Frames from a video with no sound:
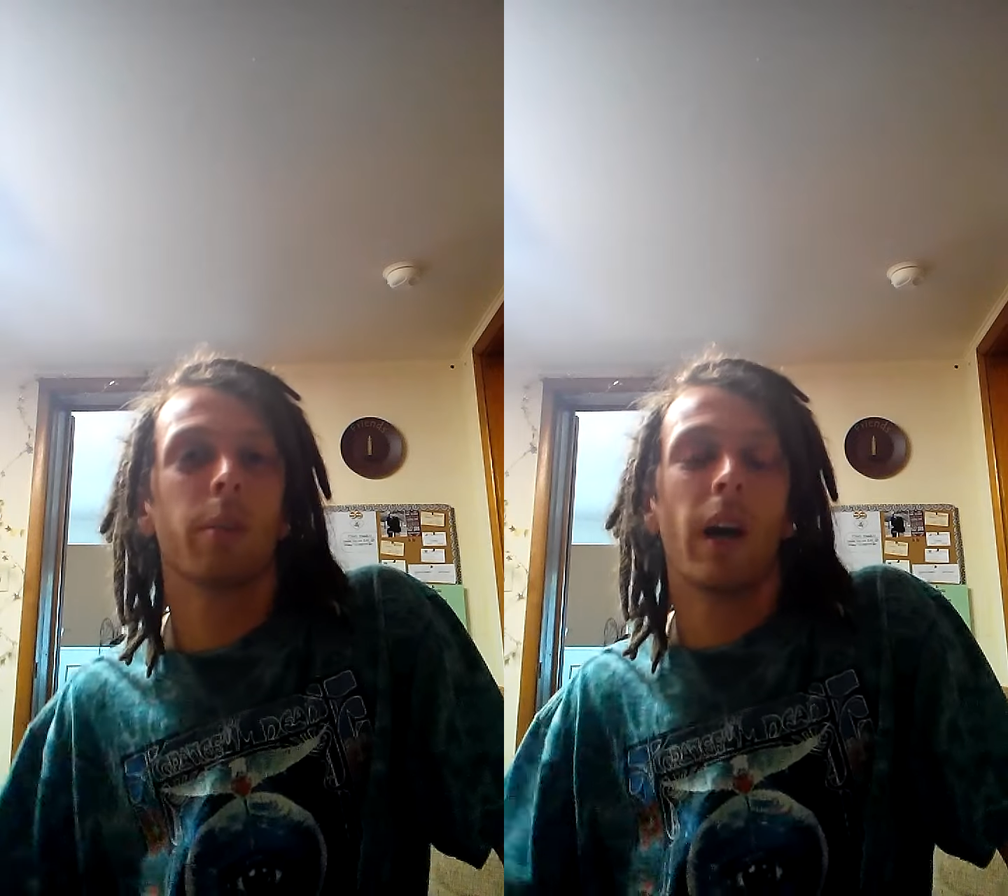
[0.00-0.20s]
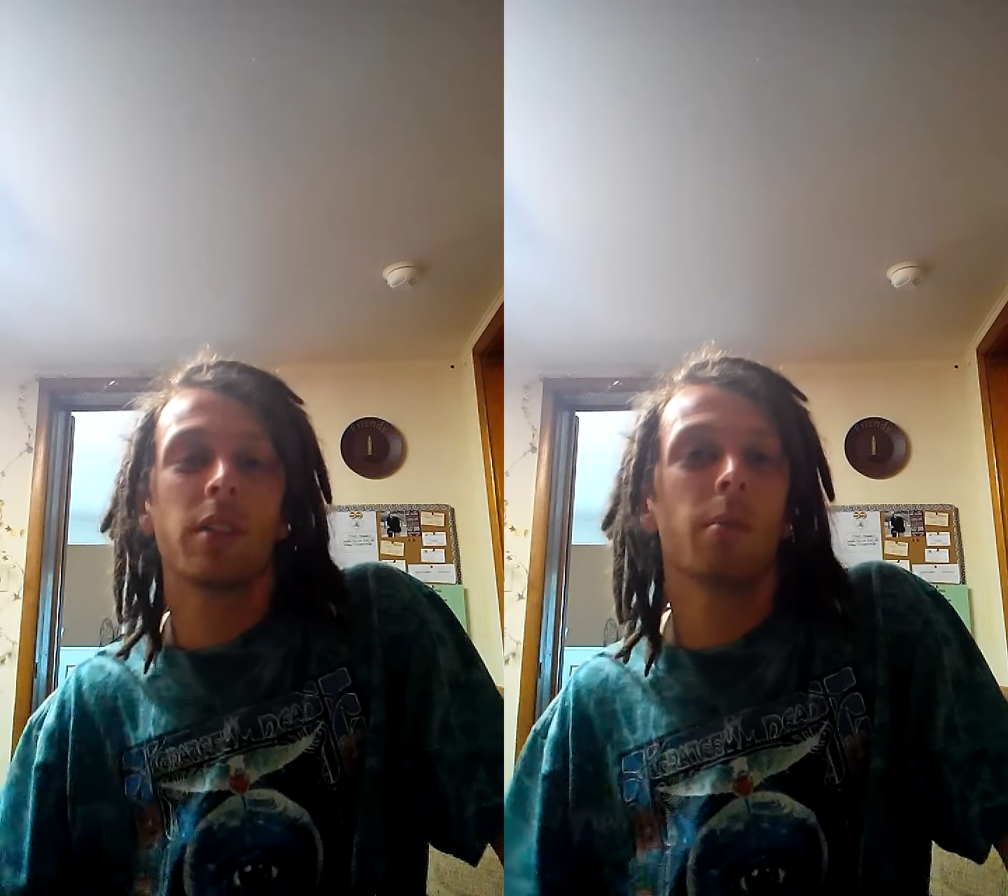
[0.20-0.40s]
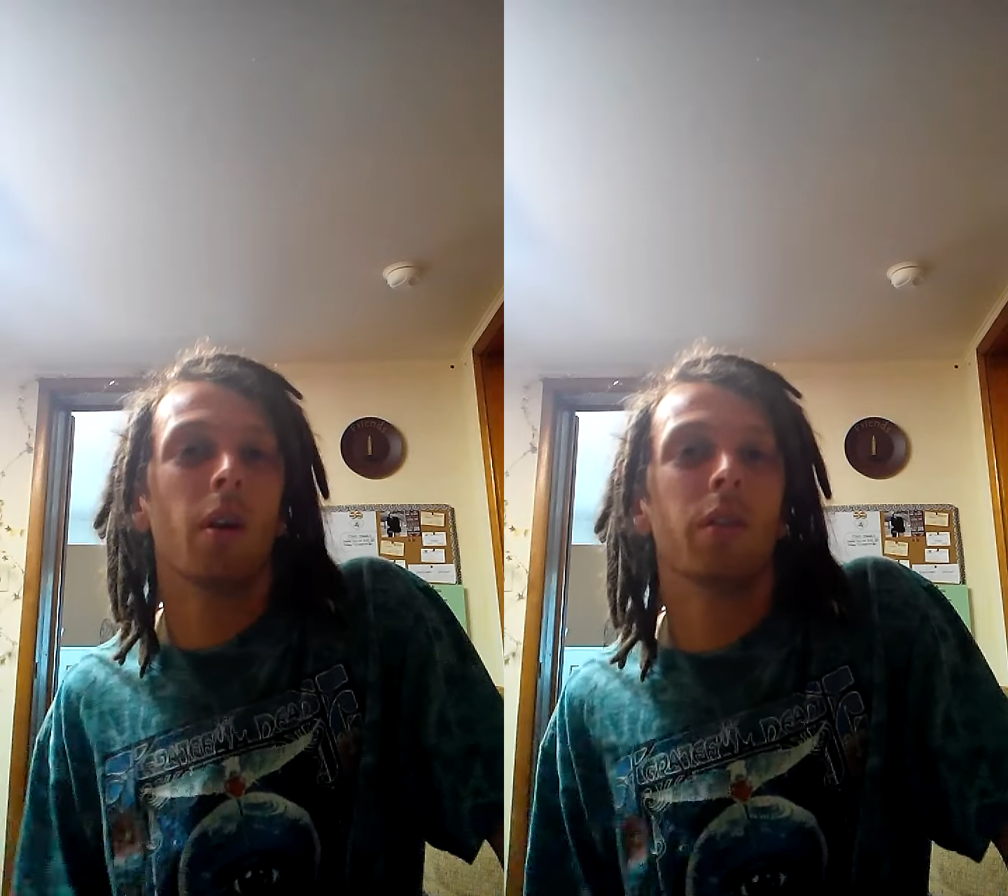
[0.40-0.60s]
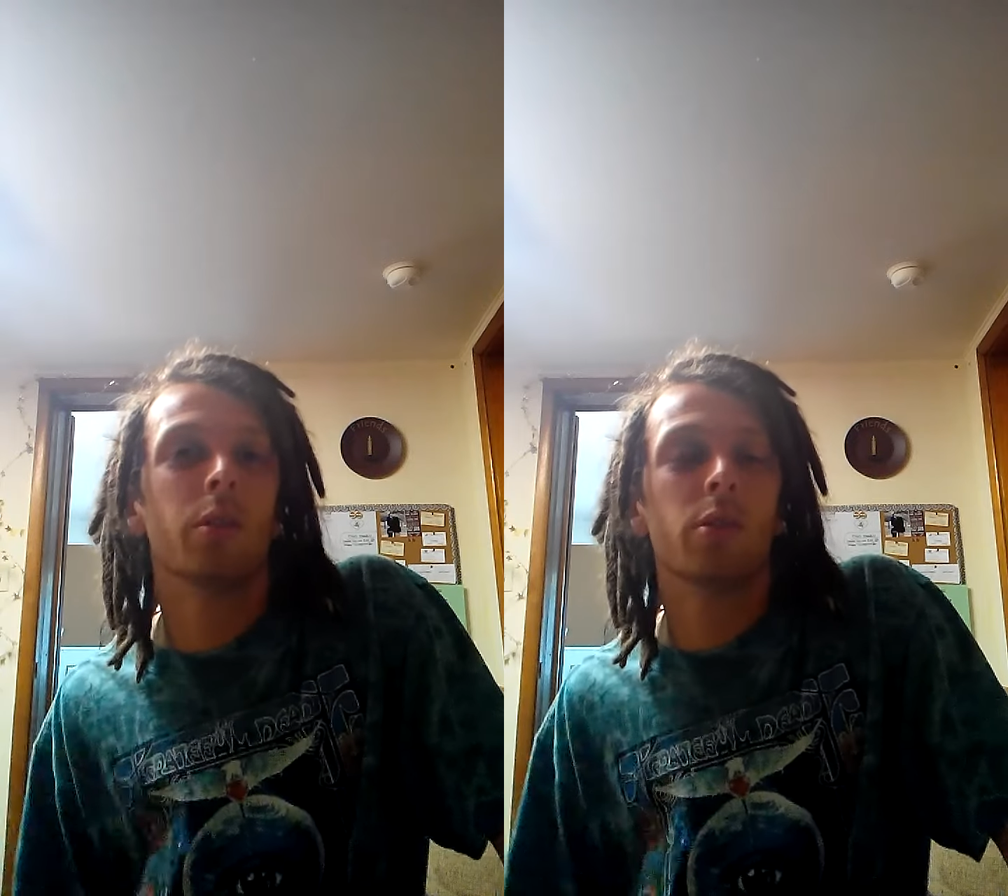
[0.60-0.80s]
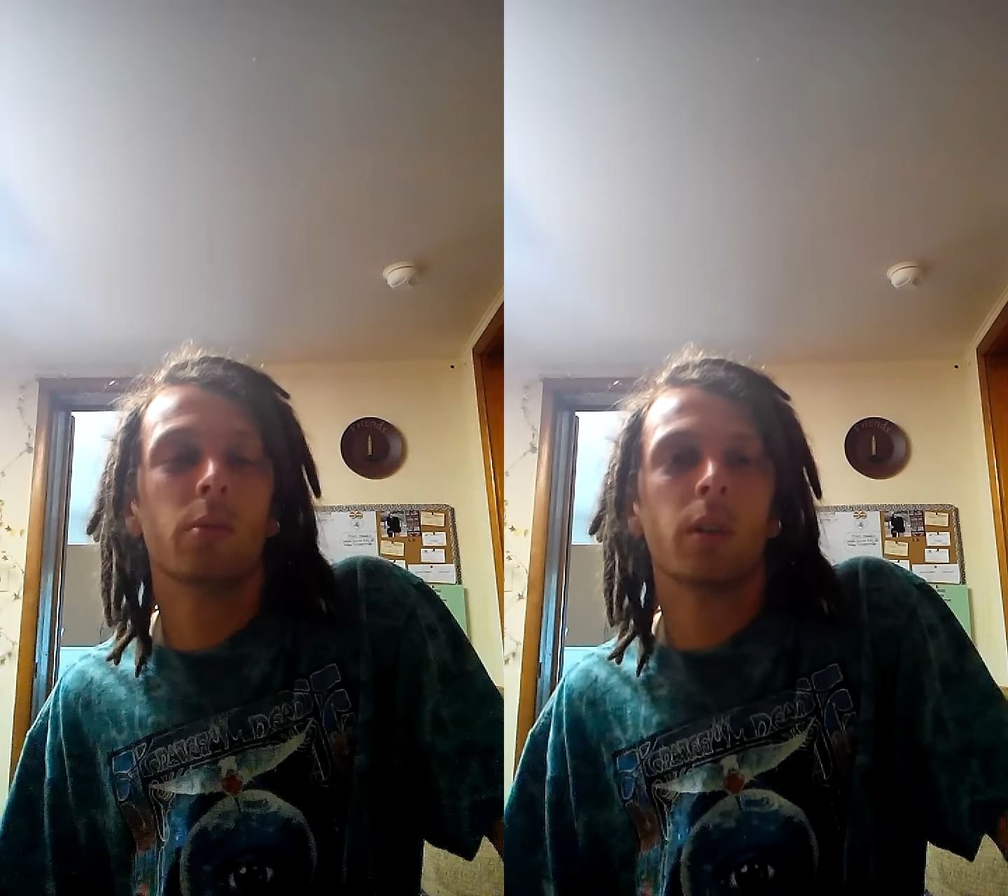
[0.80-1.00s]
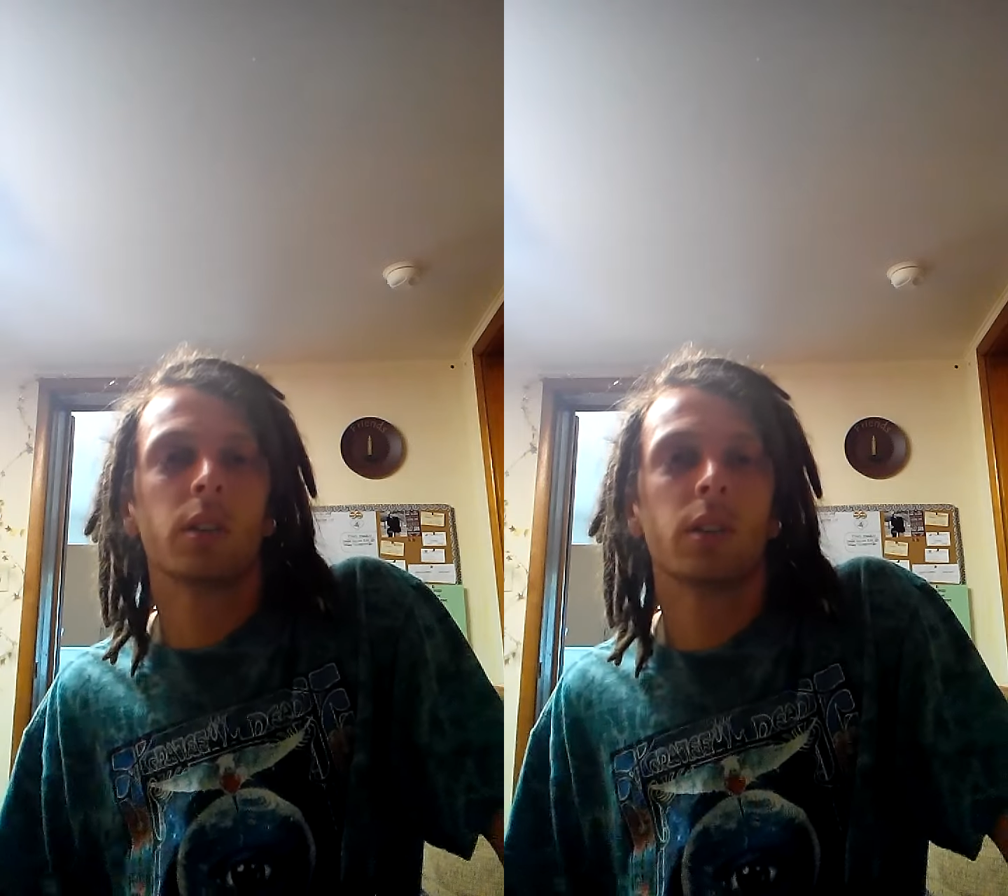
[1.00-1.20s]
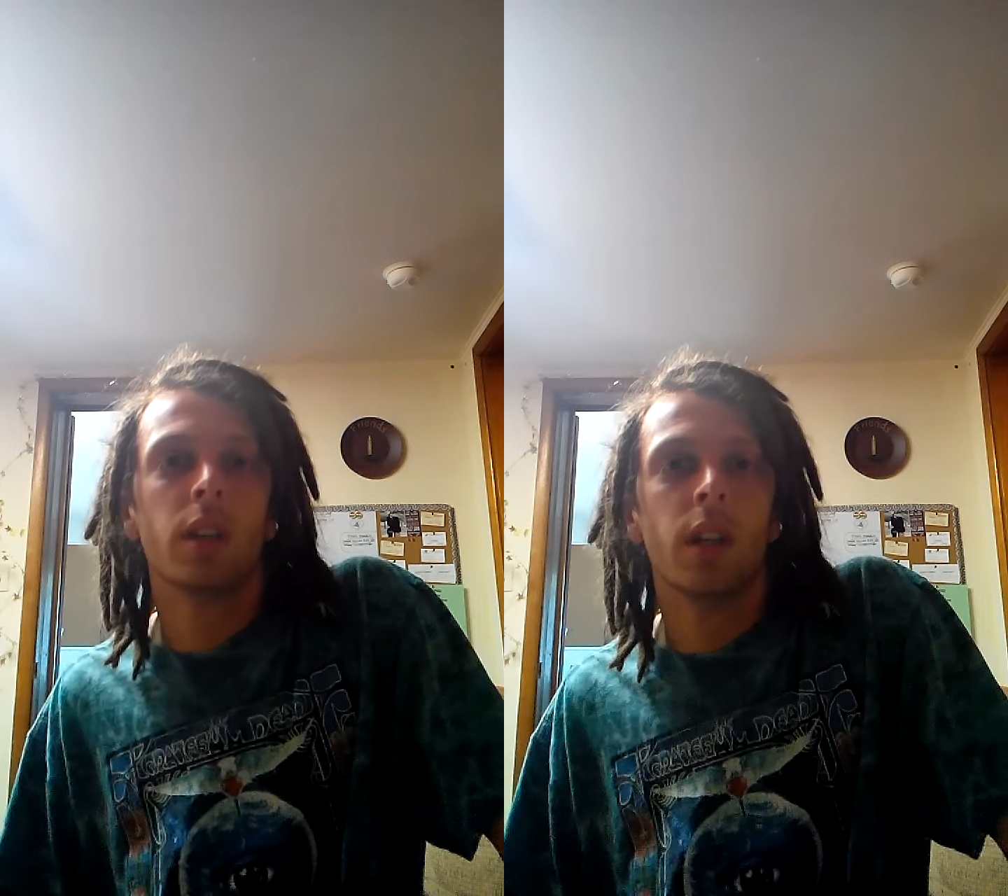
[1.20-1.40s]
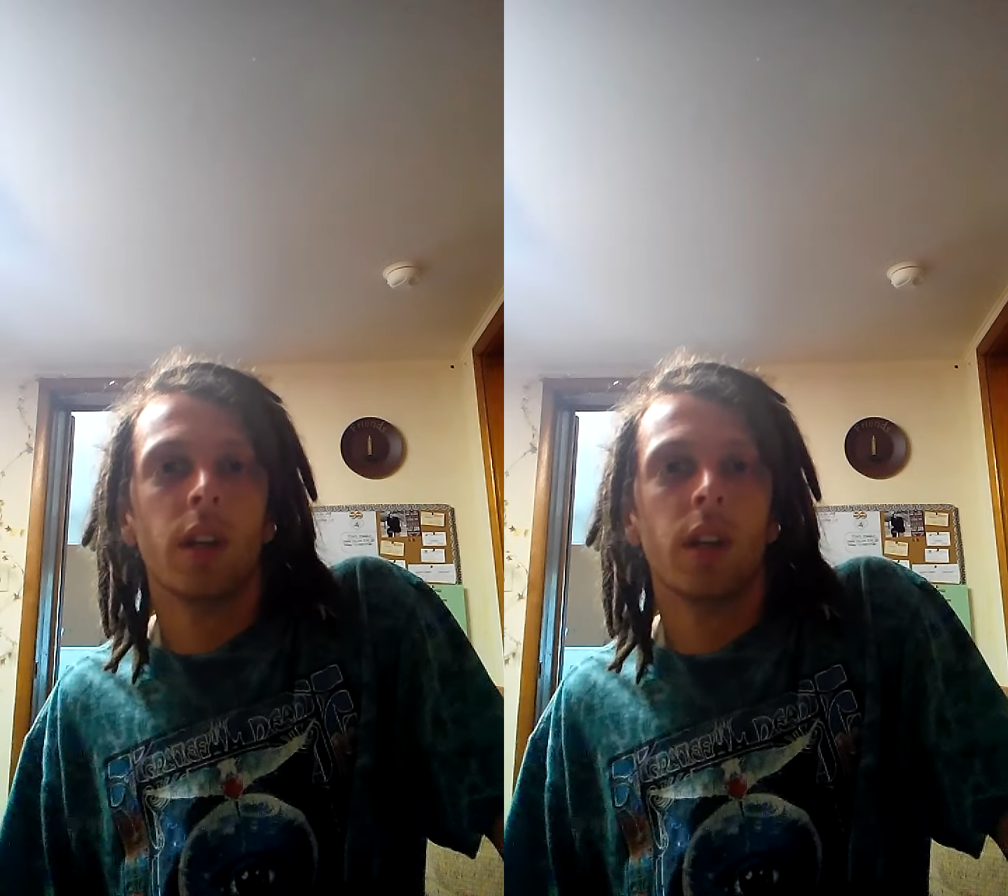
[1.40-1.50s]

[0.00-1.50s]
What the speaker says: the past month or 2 months.